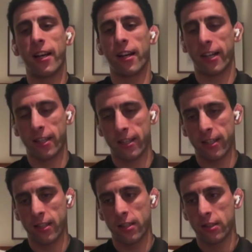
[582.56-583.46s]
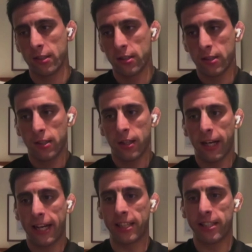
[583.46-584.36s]
Yeah,
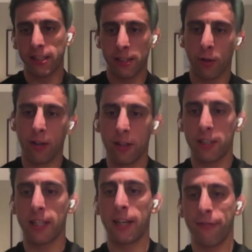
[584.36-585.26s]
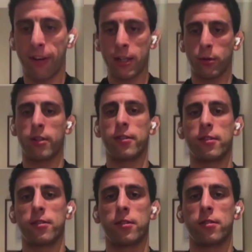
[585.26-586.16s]
I guess it sort of solidifies what
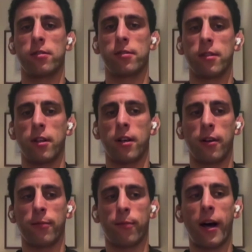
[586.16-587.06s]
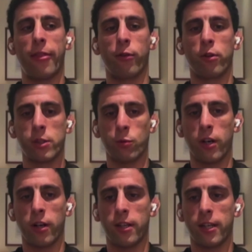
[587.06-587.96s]
my
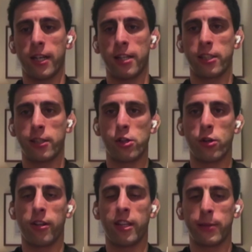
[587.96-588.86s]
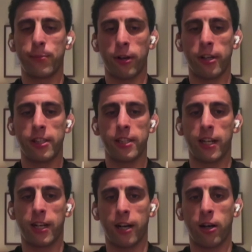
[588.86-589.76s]
thoughts were. Just enjoyed the
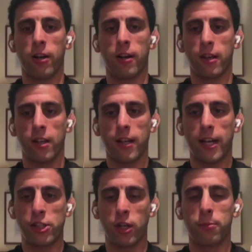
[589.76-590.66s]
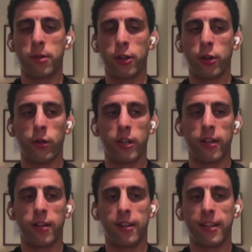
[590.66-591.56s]
experience. I got a job to
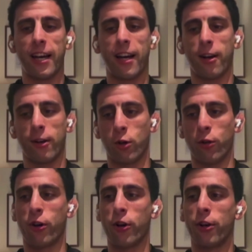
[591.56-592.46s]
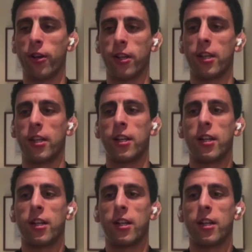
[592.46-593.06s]
do. And yeah, although